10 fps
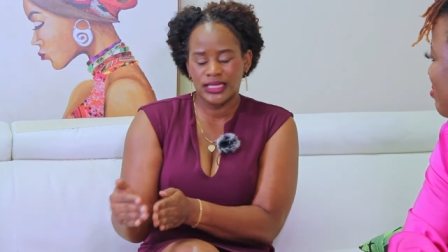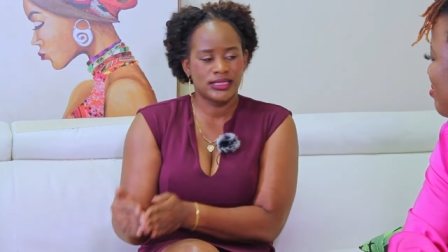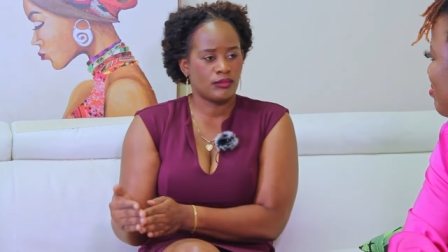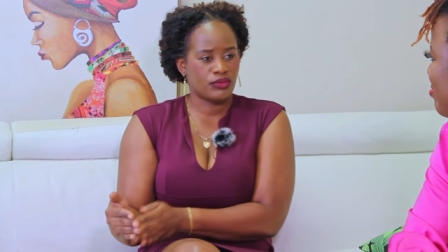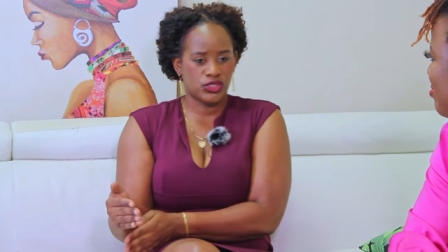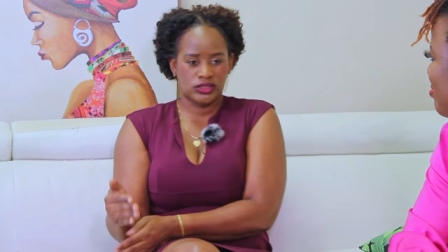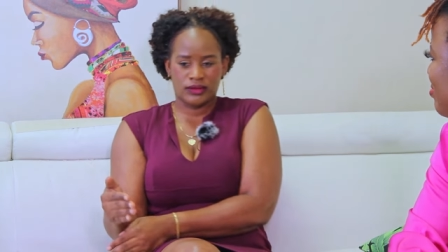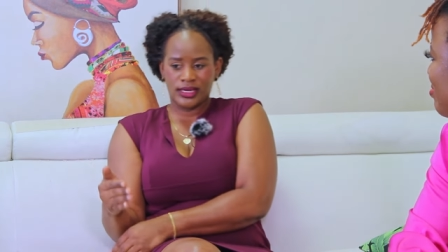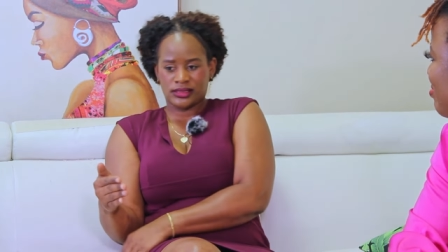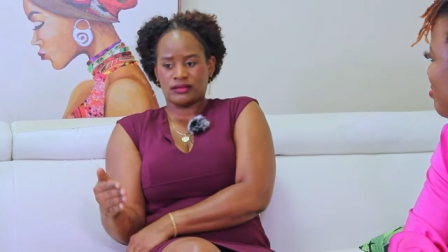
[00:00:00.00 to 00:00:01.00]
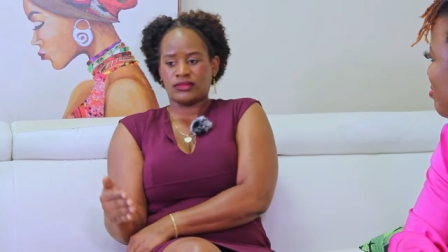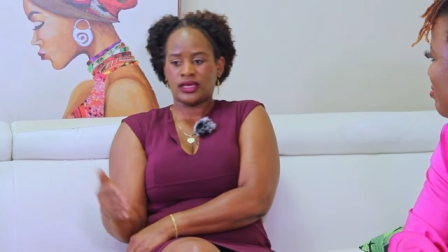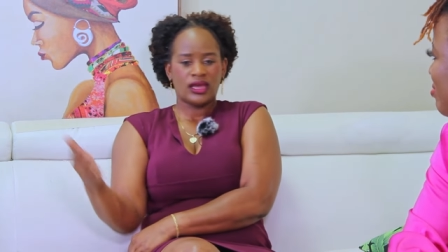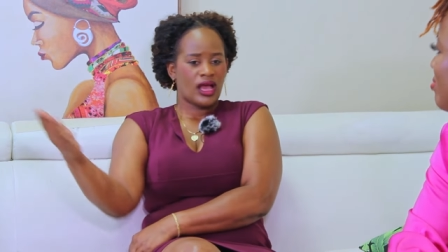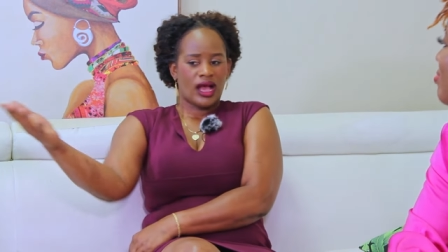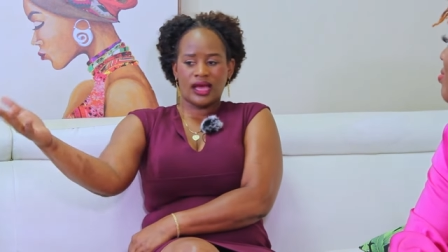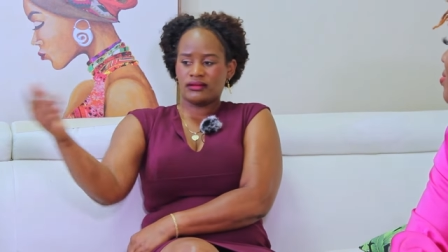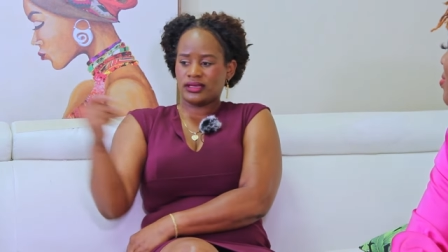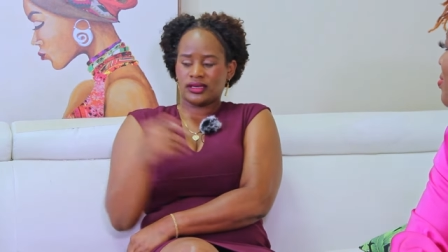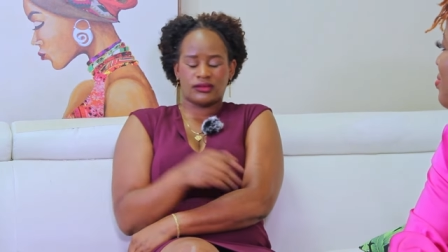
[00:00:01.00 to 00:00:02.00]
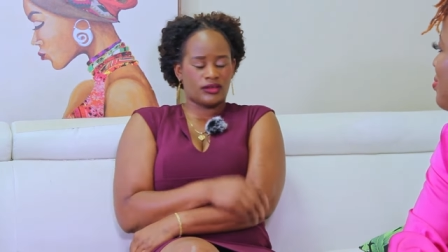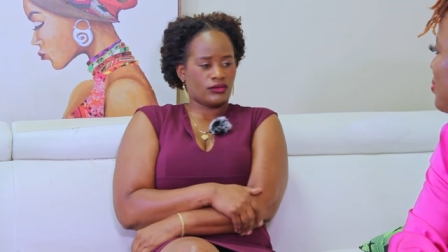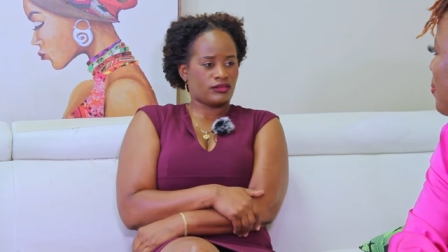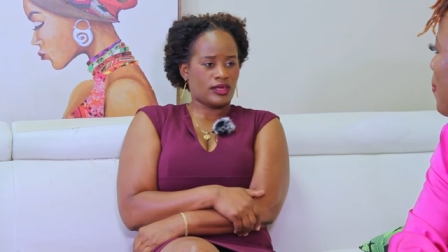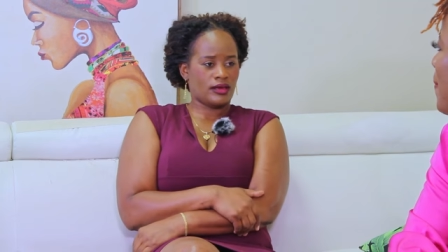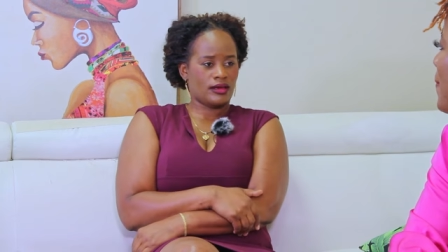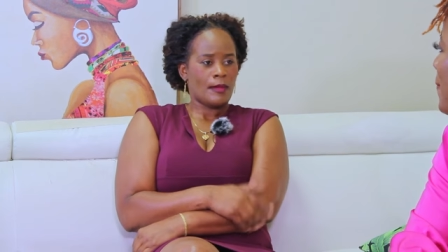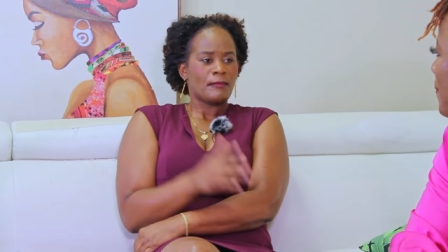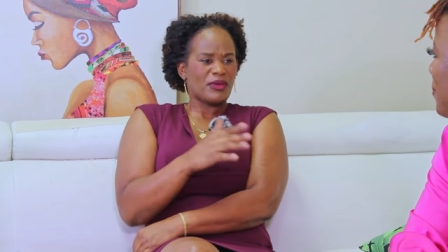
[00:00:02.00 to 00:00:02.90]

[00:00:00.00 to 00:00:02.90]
isn't pressurizing me, I don't care what you think.